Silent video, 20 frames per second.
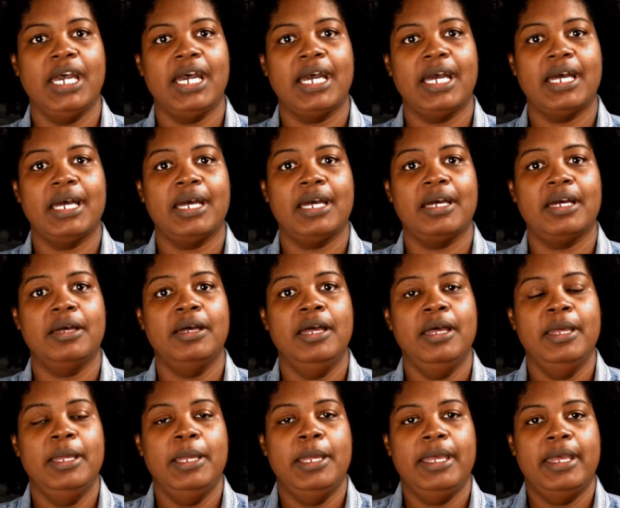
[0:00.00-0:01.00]
I
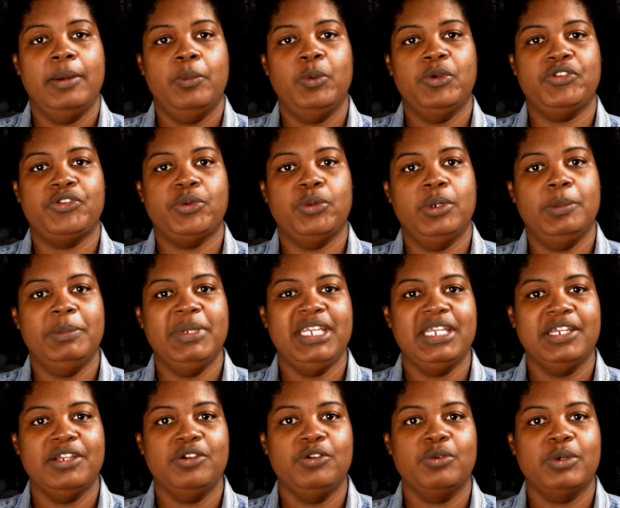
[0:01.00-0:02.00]
went to a
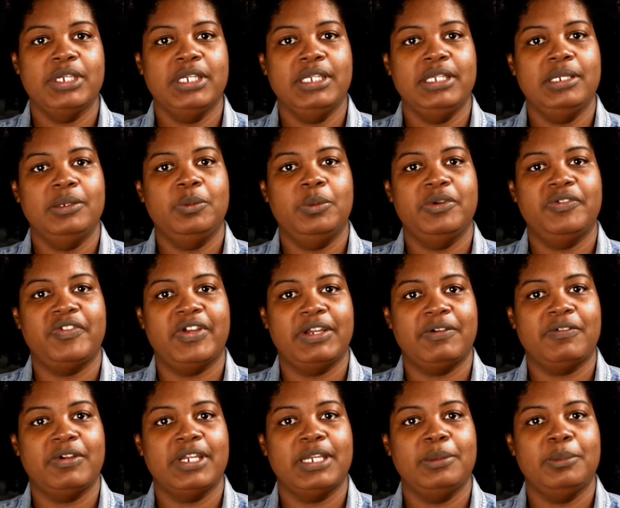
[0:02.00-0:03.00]
meet and greet with
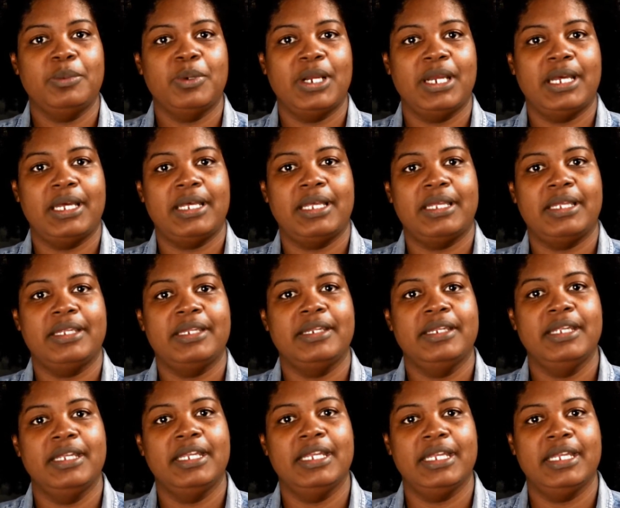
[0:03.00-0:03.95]
African Pride,